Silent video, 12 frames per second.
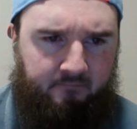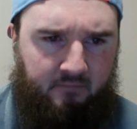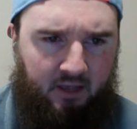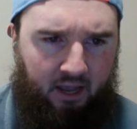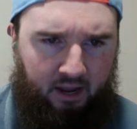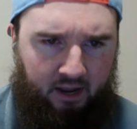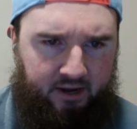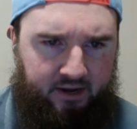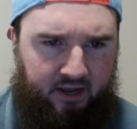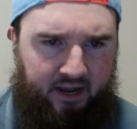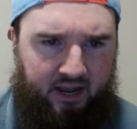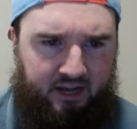And
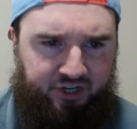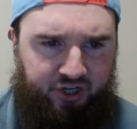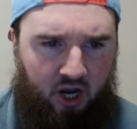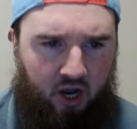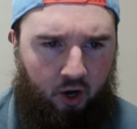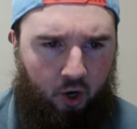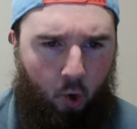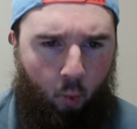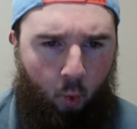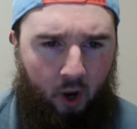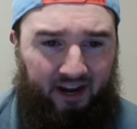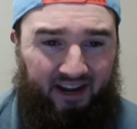yeah, Chicago
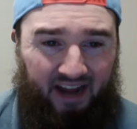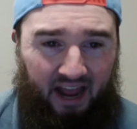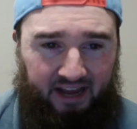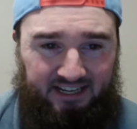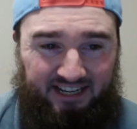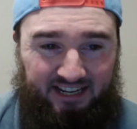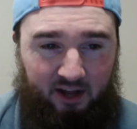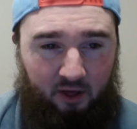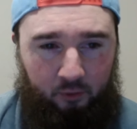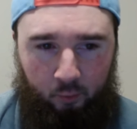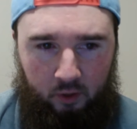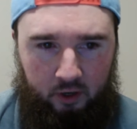1-19 on
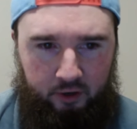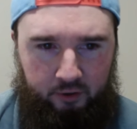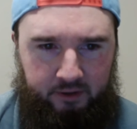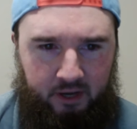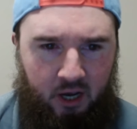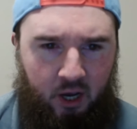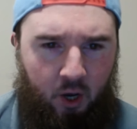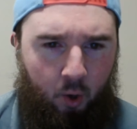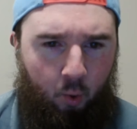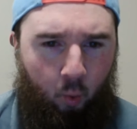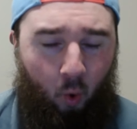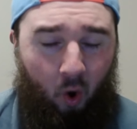the road,
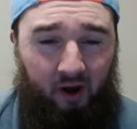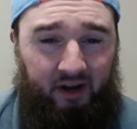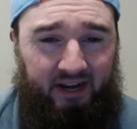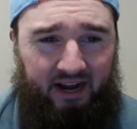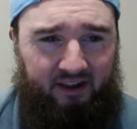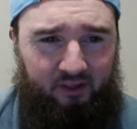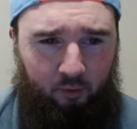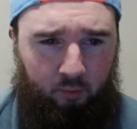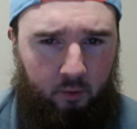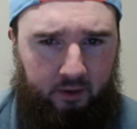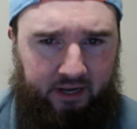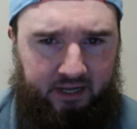1-8 on the
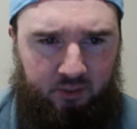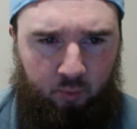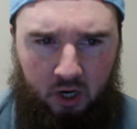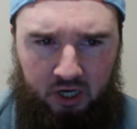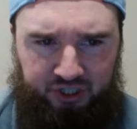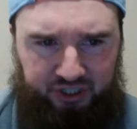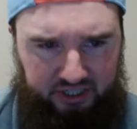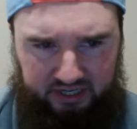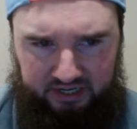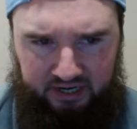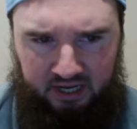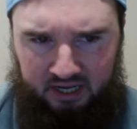road against
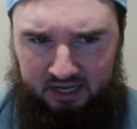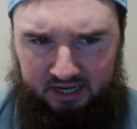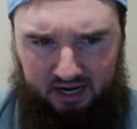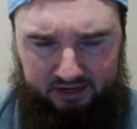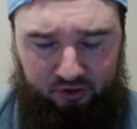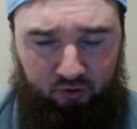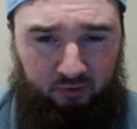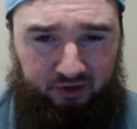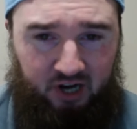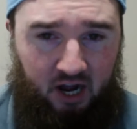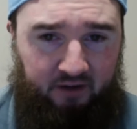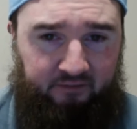Washington. Not too much
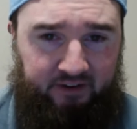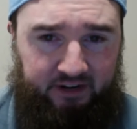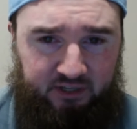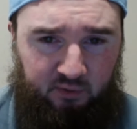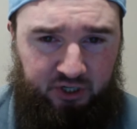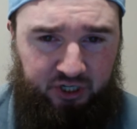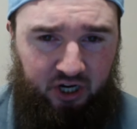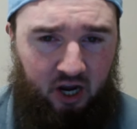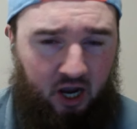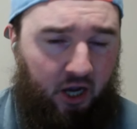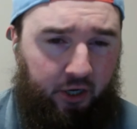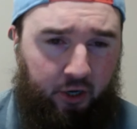confidence with
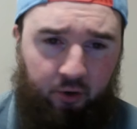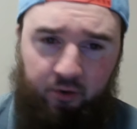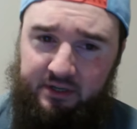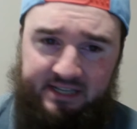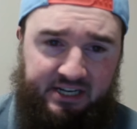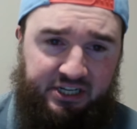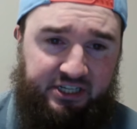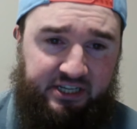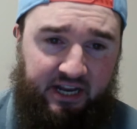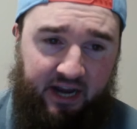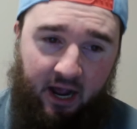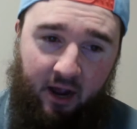Chicago because they just
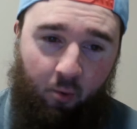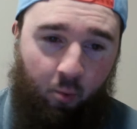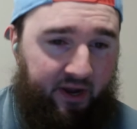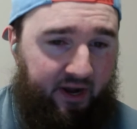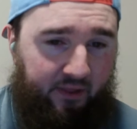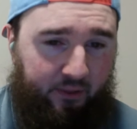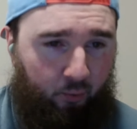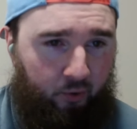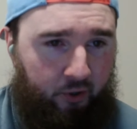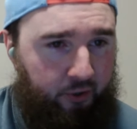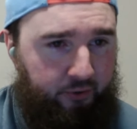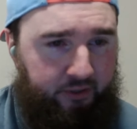cannot win on the
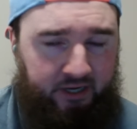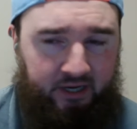road.